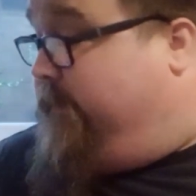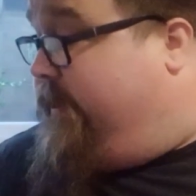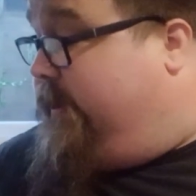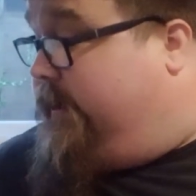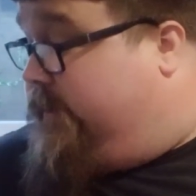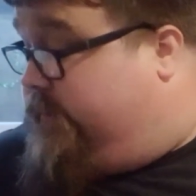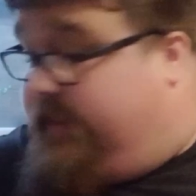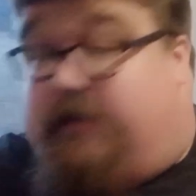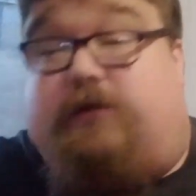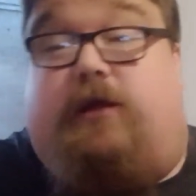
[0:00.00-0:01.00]
me
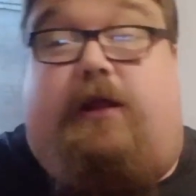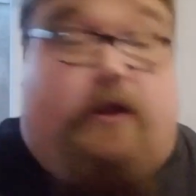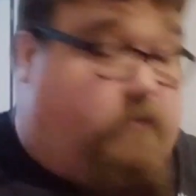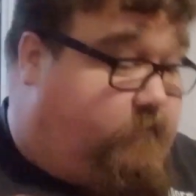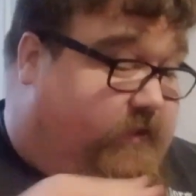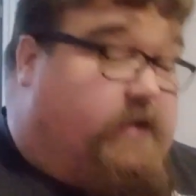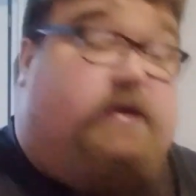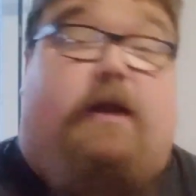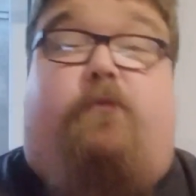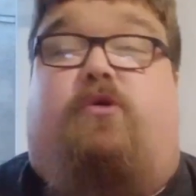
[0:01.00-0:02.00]
things
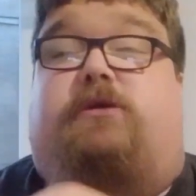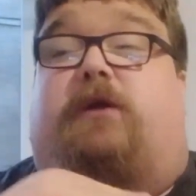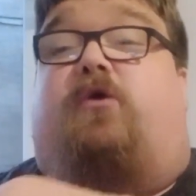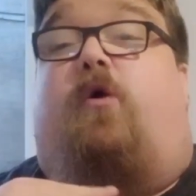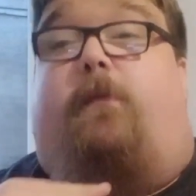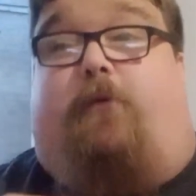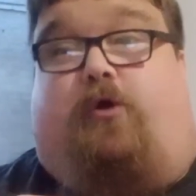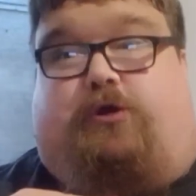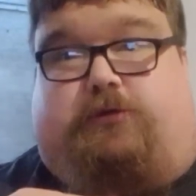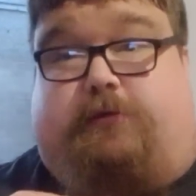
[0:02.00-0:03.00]
he gave me was stuff of comic
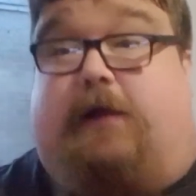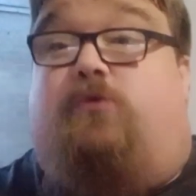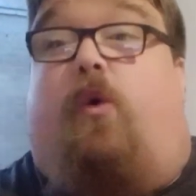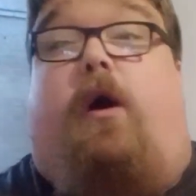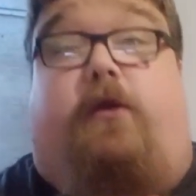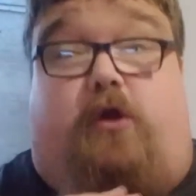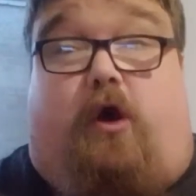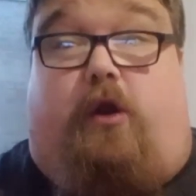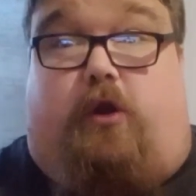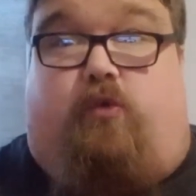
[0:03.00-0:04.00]
books. That's what
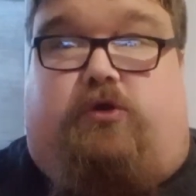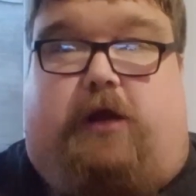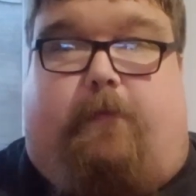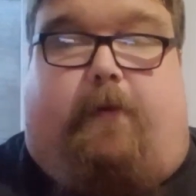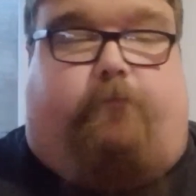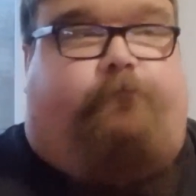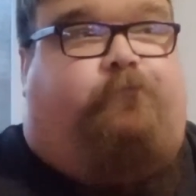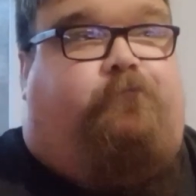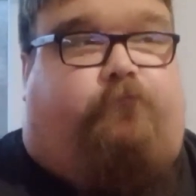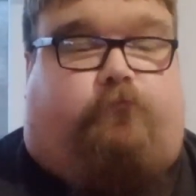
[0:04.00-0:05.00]
I knew was coming.
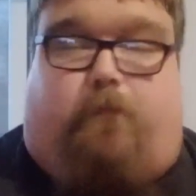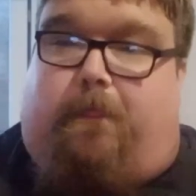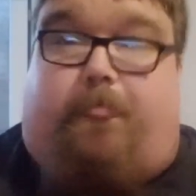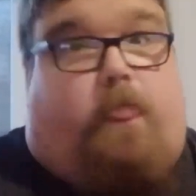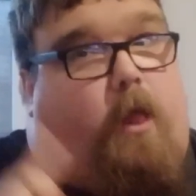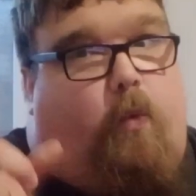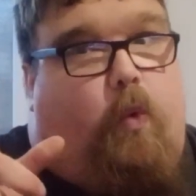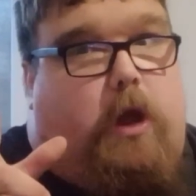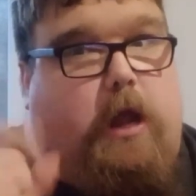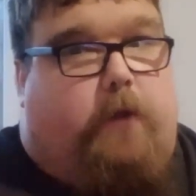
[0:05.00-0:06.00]

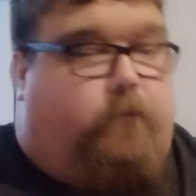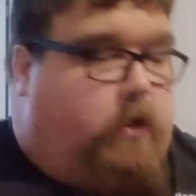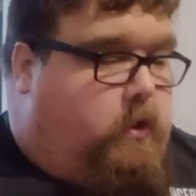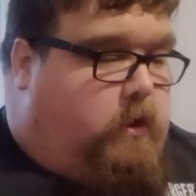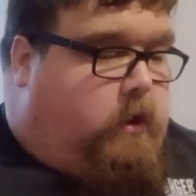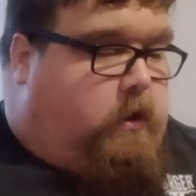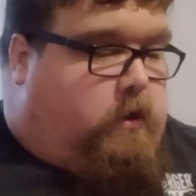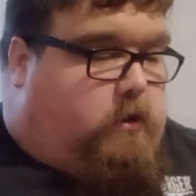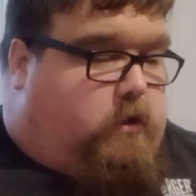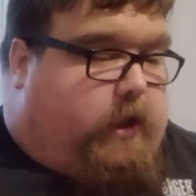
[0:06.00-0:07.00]
Well,
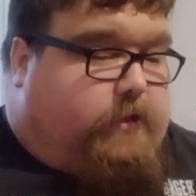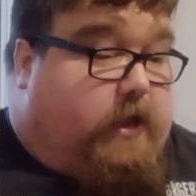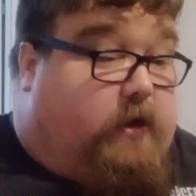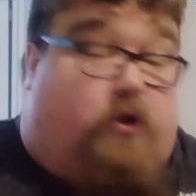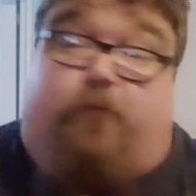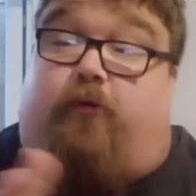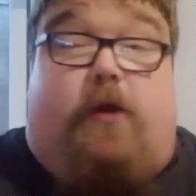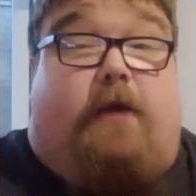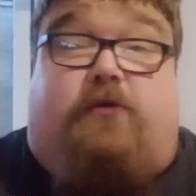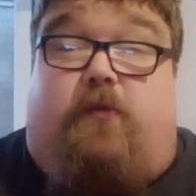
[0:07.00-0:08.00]
he said, you
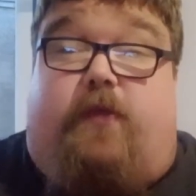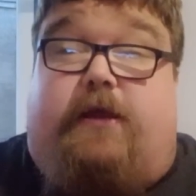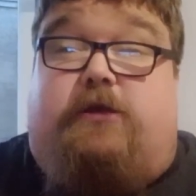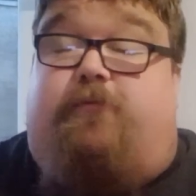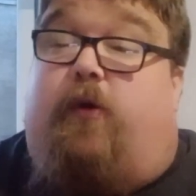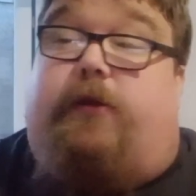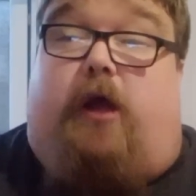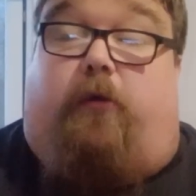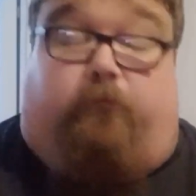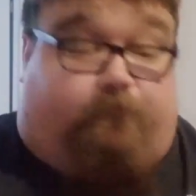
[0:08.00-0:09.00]
probably have some of these, you probably
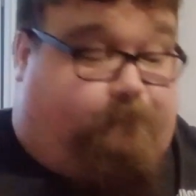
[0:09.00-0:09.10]
don't.